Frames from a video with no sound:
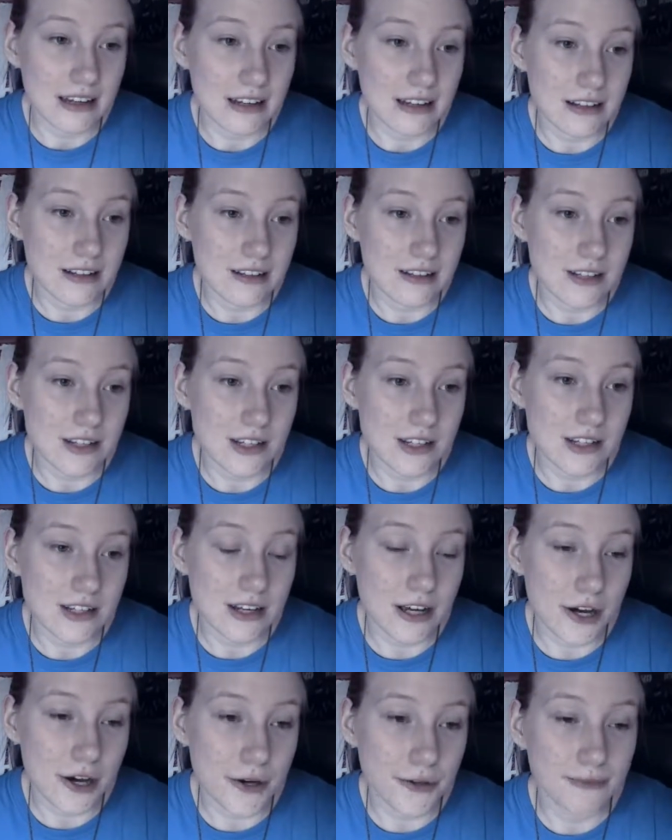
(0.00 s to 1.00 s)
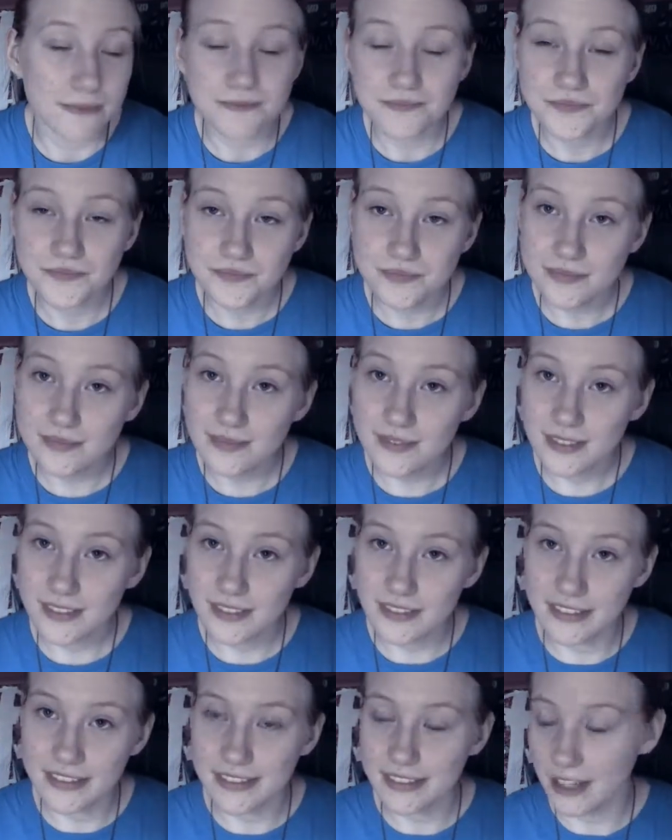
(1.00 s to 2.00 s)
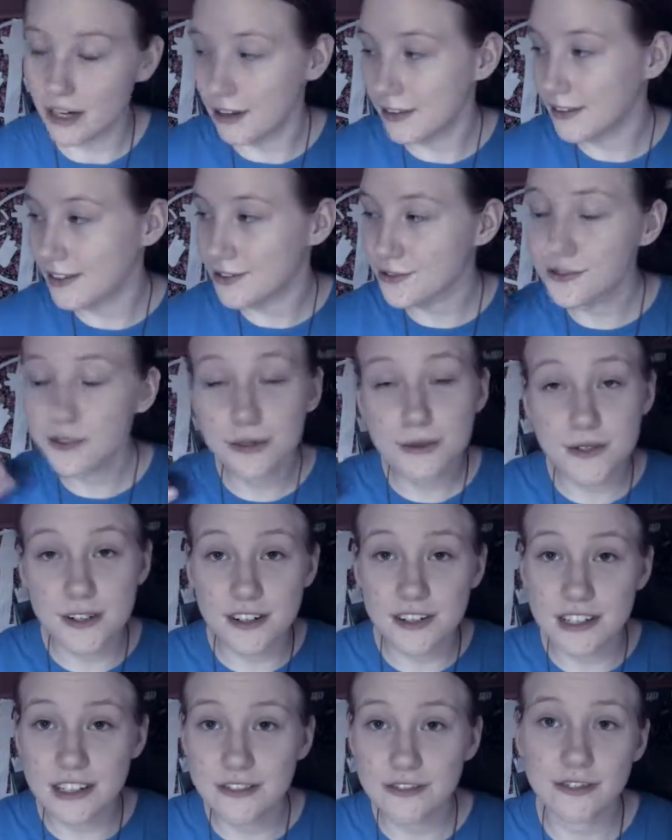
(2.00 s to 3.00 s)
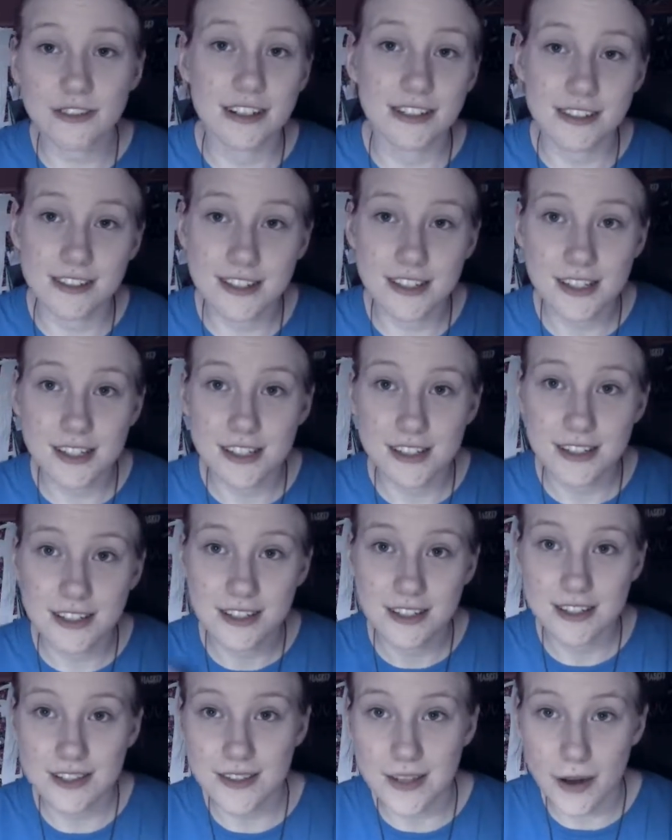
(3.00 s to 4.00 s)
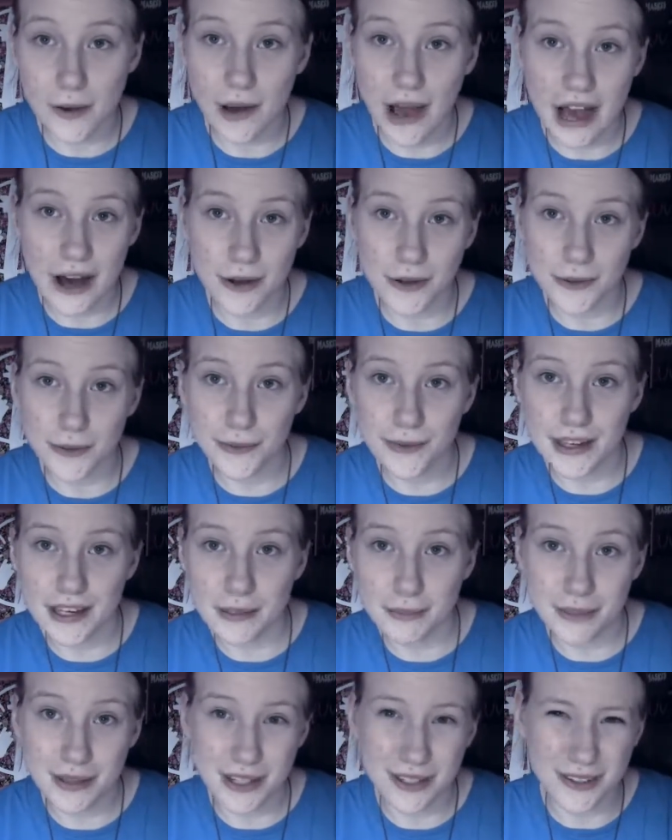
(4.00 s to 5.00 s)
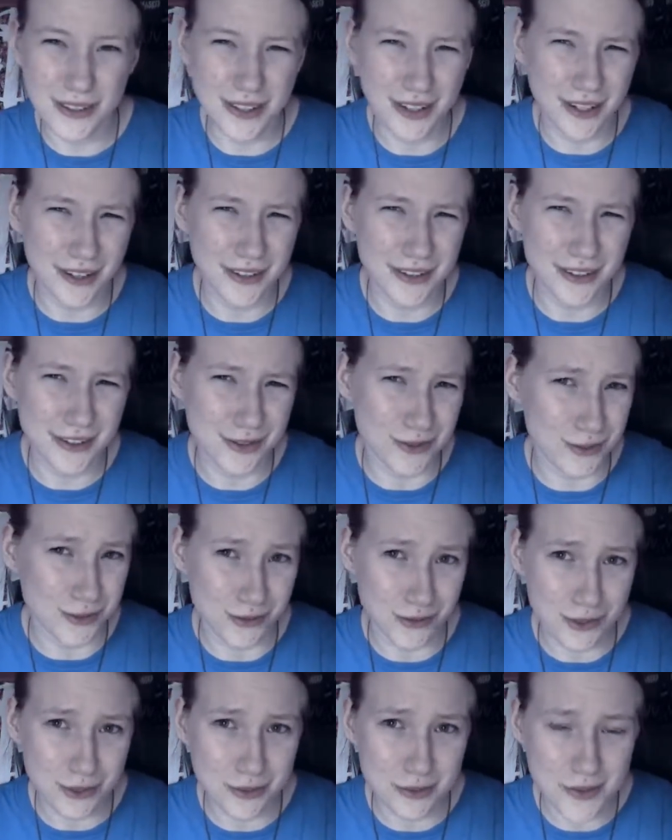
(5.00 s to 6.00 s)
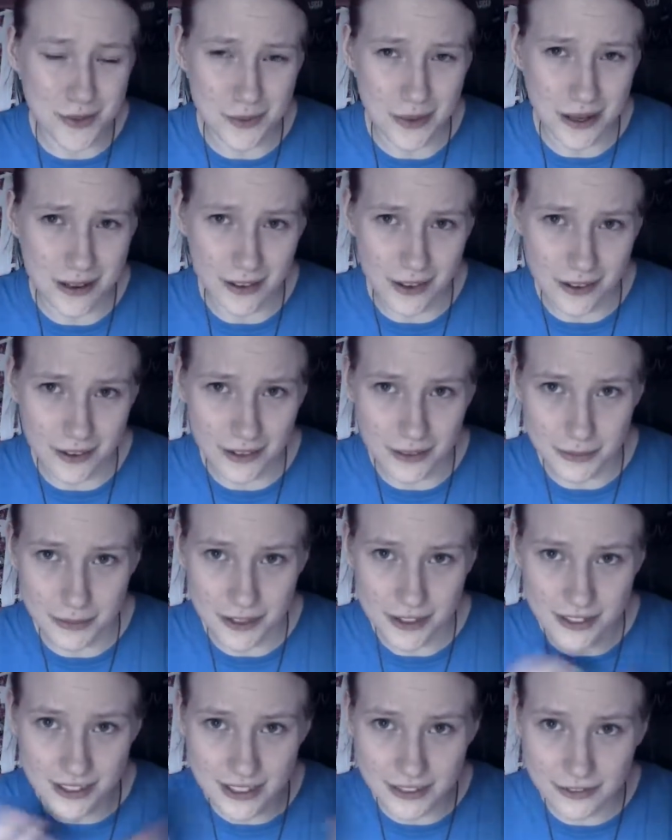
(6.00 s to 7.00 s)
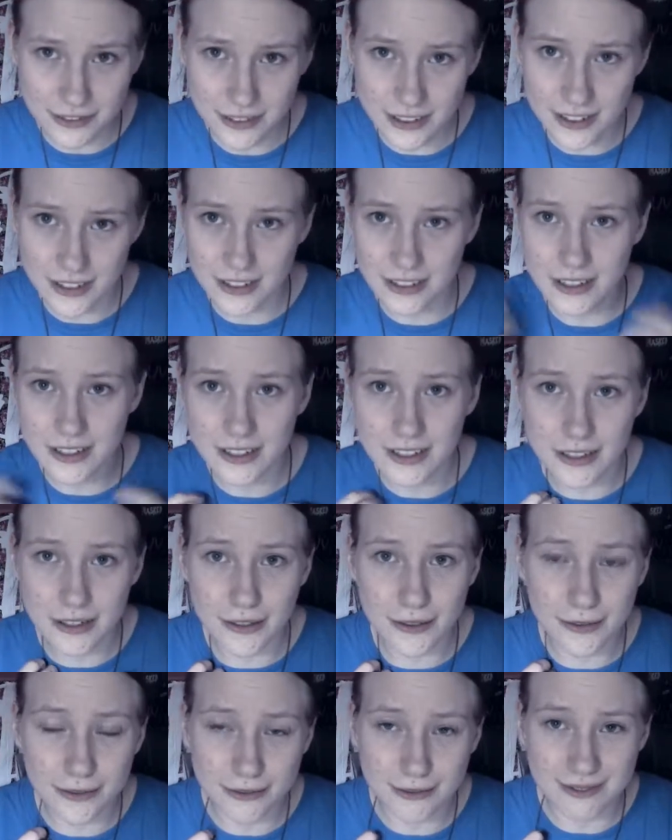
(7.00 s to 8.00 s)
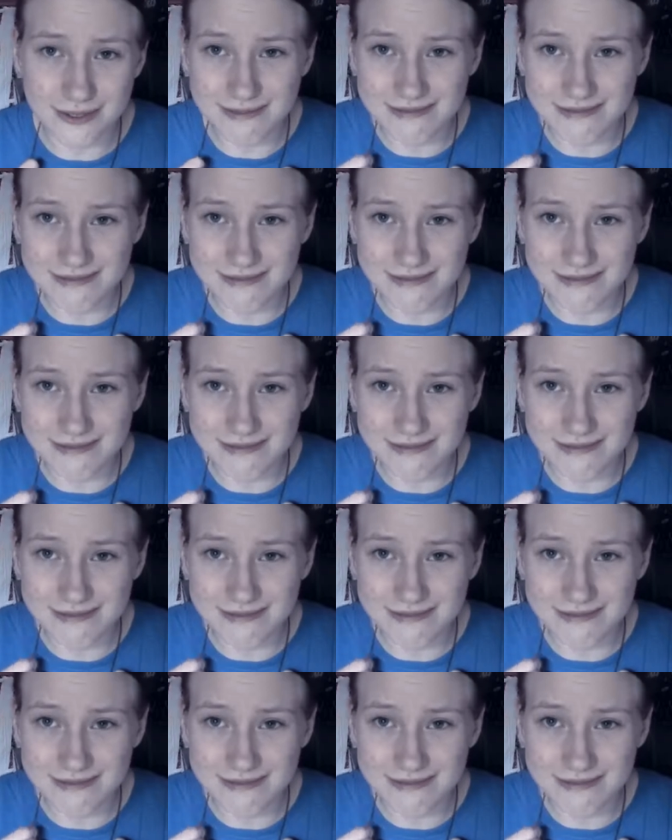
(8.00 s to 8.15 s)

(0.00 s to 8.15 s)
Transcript: And, you know, all these groups are different. So how do they appeal to all these groups while all of them are different, you know?